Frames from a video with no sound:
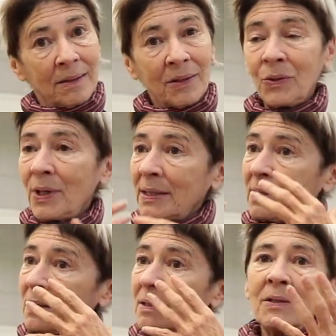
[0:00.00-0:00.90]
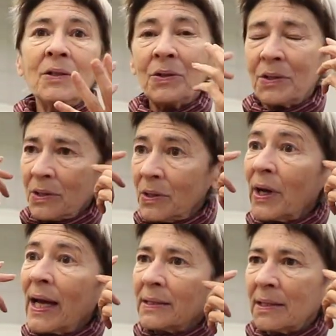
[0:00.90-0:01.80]
You had to use your
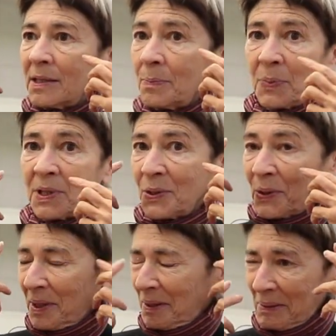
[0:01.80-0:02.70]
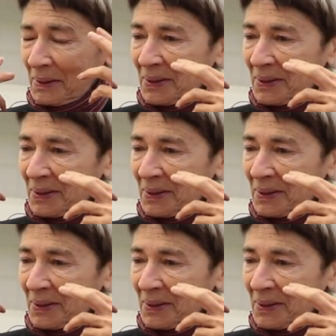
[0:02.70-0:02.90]
anticipatory